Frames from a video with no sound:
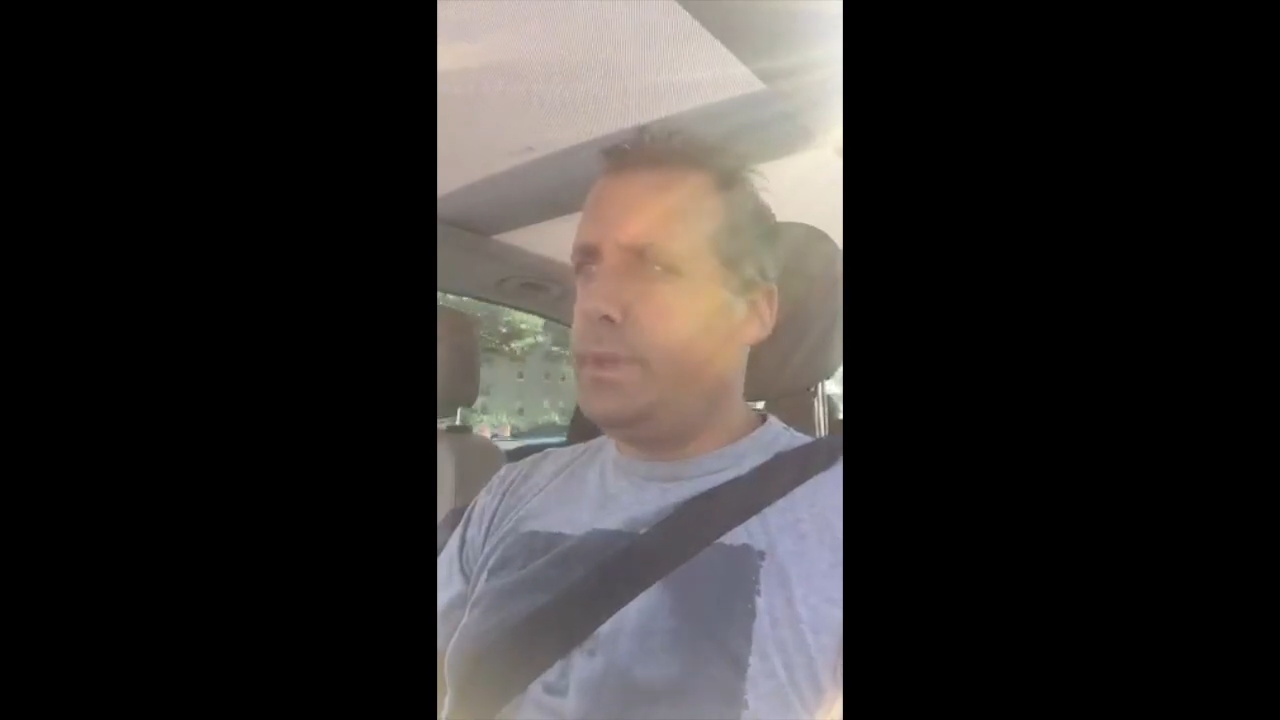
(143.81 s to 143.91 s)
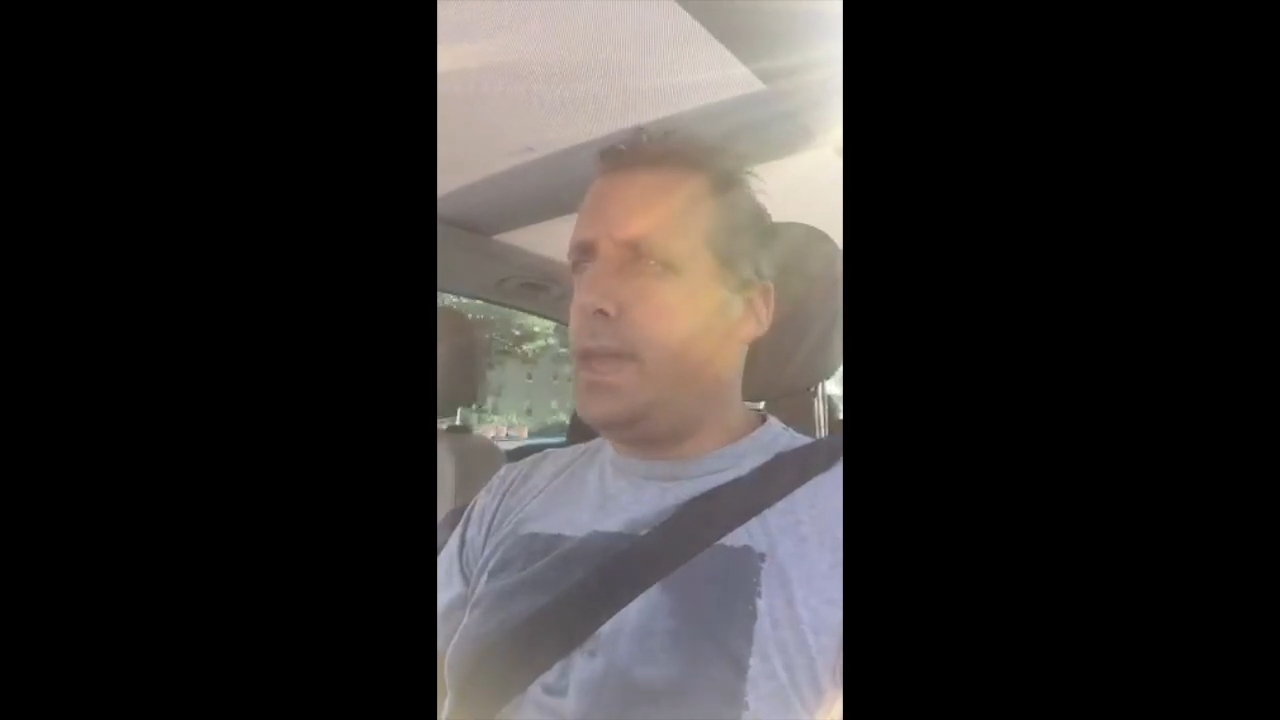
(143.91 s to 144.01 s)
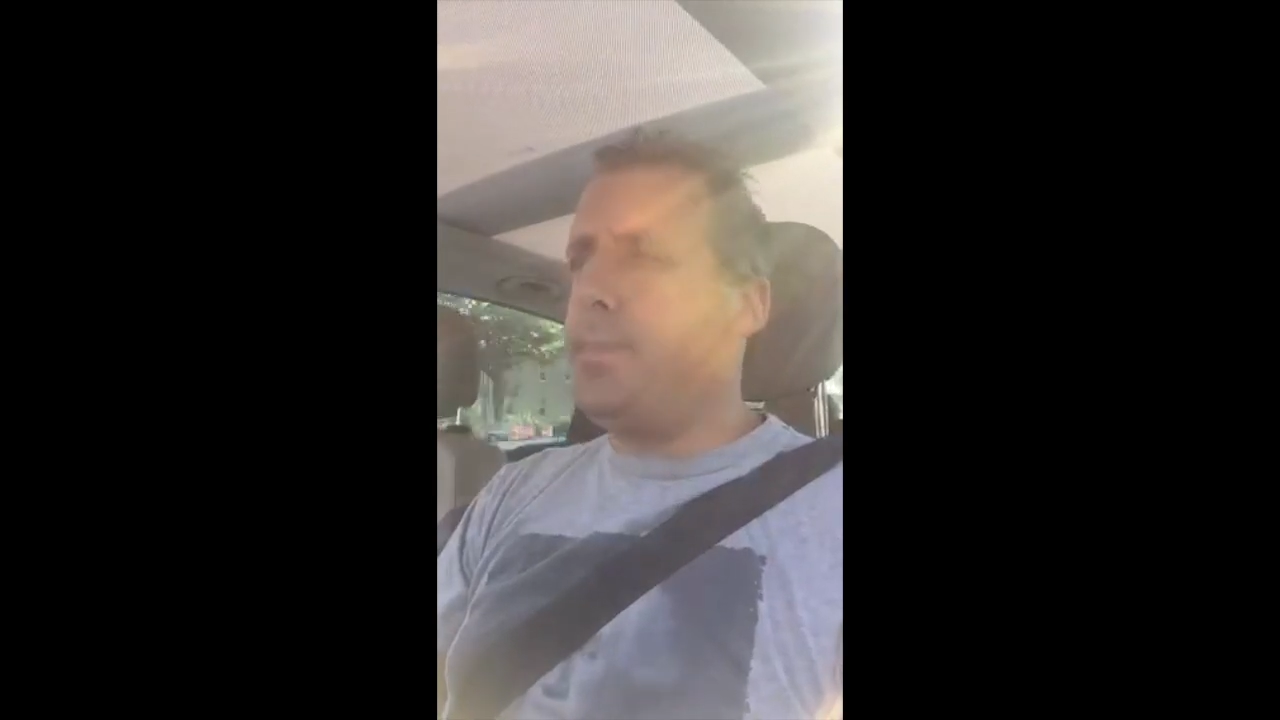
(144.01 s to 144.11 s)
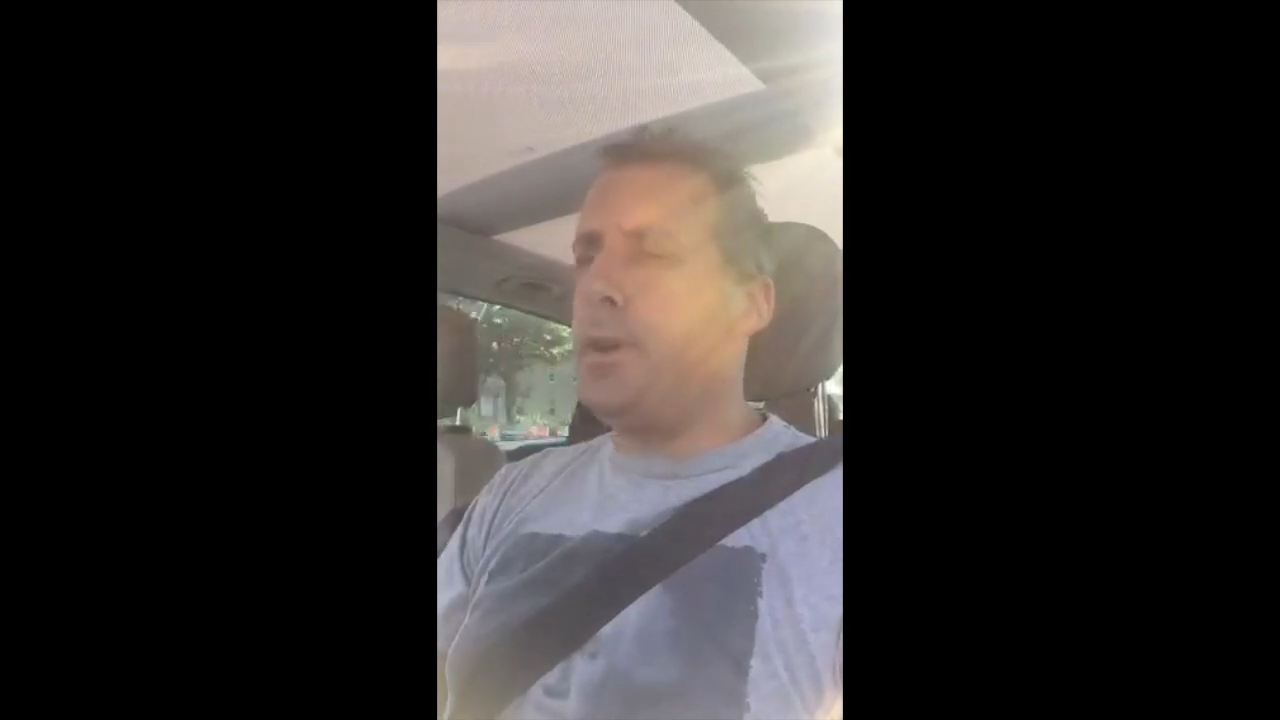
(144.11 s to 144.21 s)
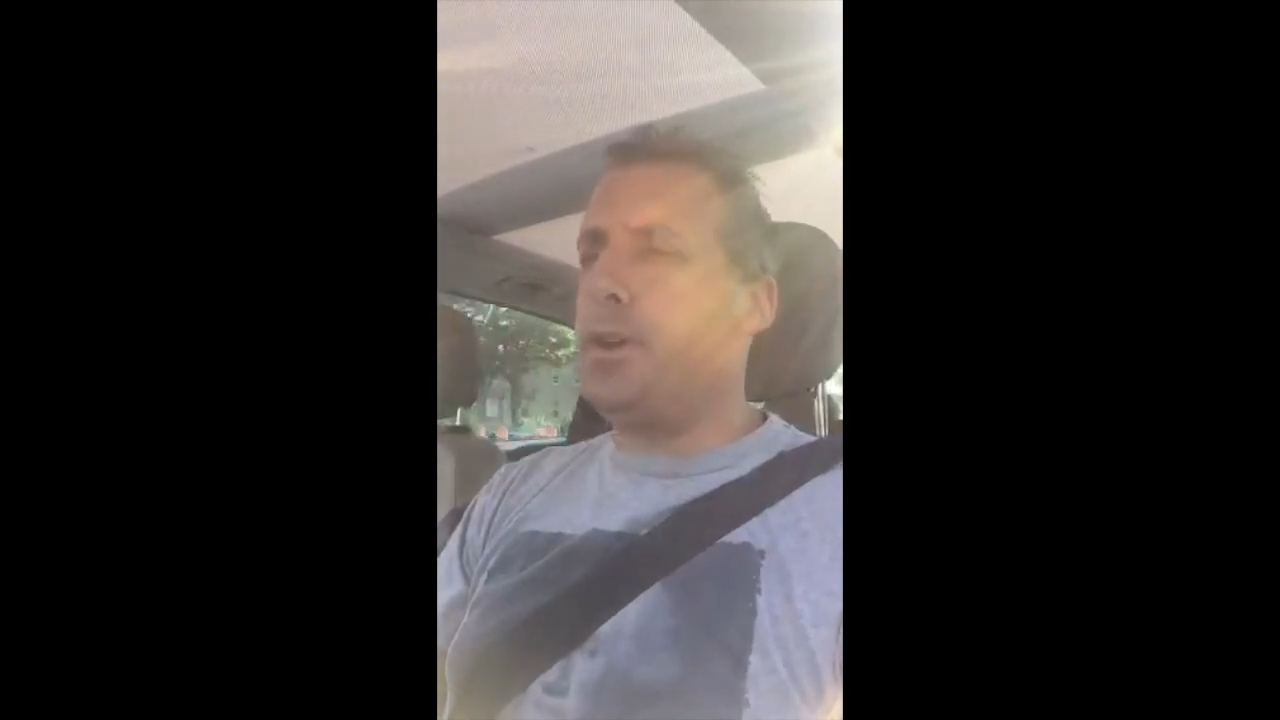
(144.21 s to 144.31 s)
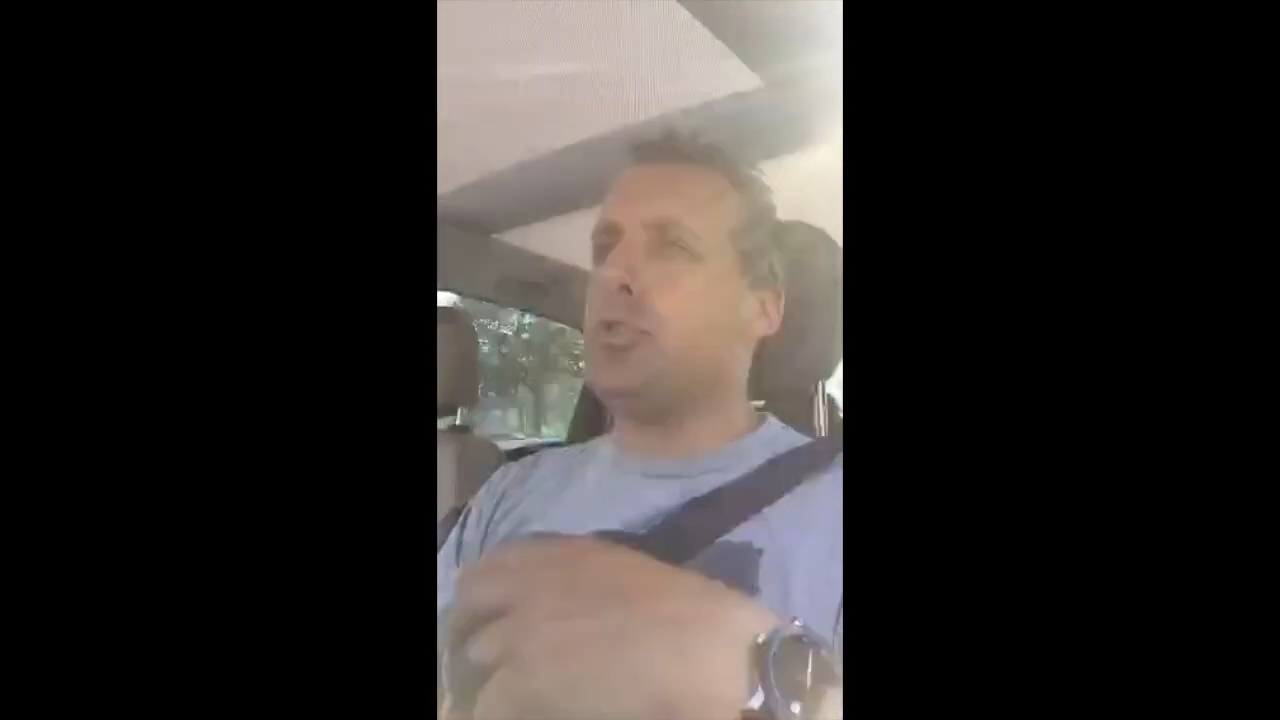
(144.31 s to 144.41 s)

Cadbury